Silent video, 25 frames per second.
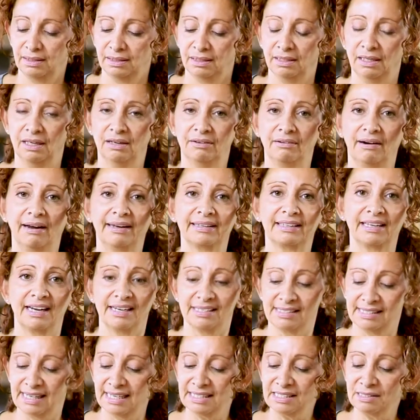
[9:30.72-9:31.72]
All right
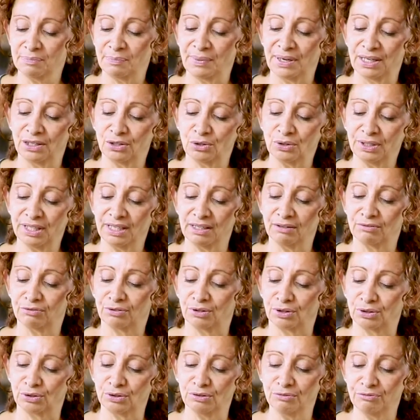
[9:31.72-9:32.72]
guys, that's been cooking for
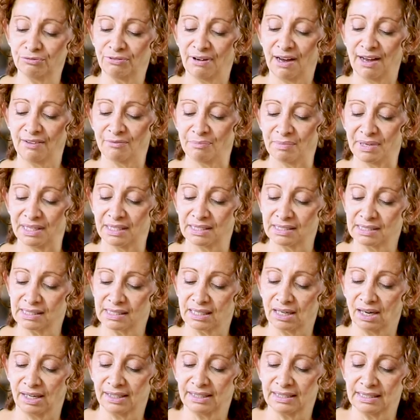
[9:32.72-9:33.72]
a good 5 minutes and
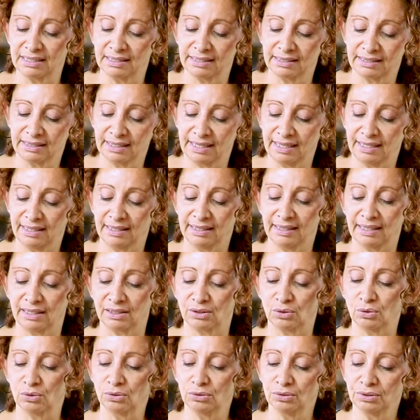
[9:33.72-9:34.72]
I can see that
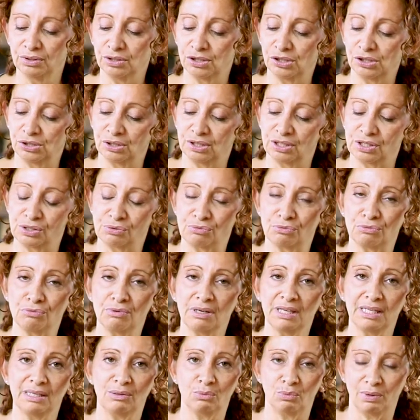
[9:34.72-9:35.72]
all the sugar's
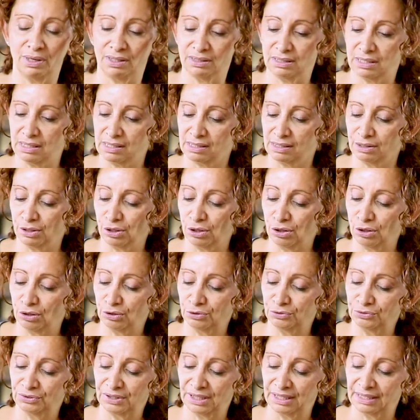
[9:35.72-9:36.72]
really well
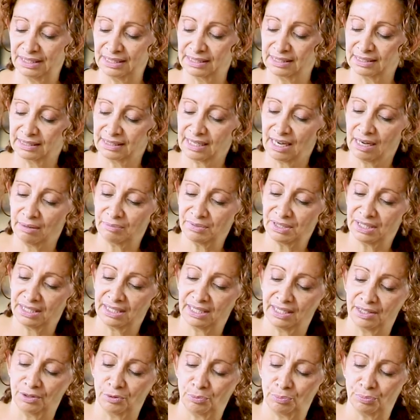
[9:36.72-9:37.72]
dissolved and it's come
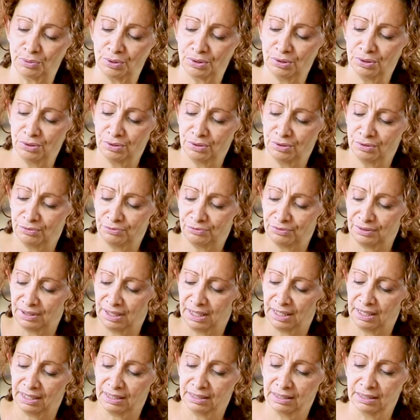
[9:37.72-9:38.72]
together
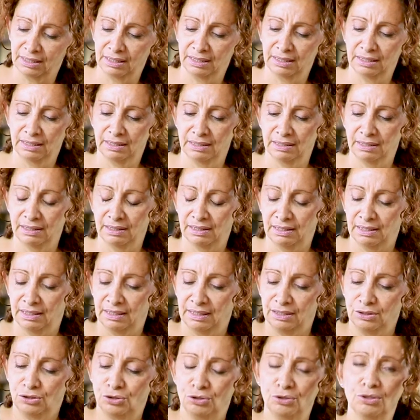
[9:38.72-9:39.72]
beautifully.
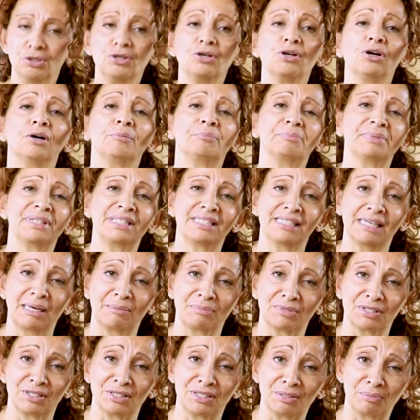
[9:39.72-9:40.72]
Do not be
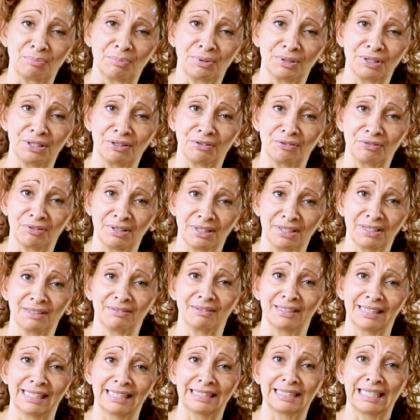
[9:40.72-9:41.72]
tempted to put your finger
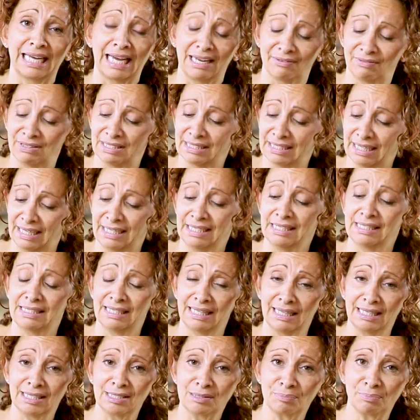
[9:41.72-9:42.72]
in it to have a taste
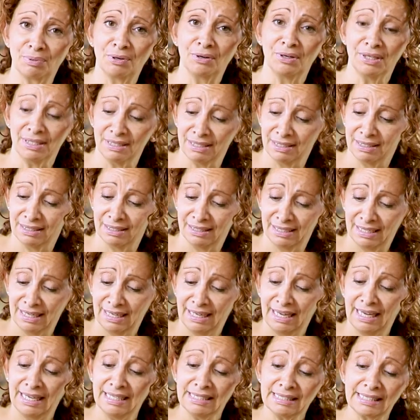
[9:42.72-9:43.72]
at this point.
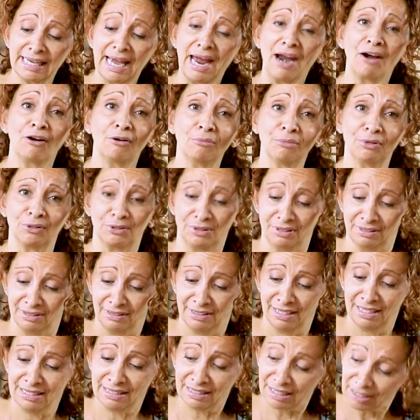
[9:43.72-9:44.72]
It's caramel.
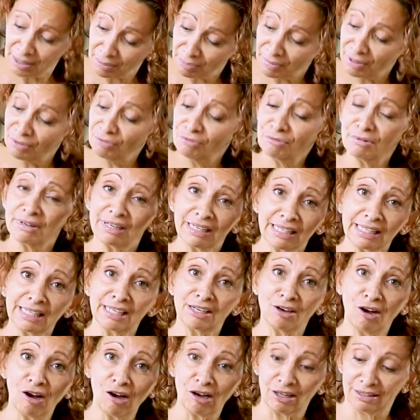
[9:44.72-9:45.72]
It's going to be really
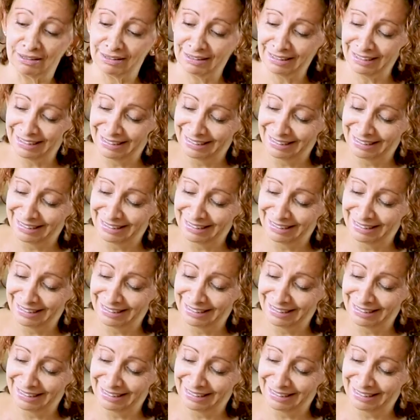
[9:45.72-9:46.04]
hot.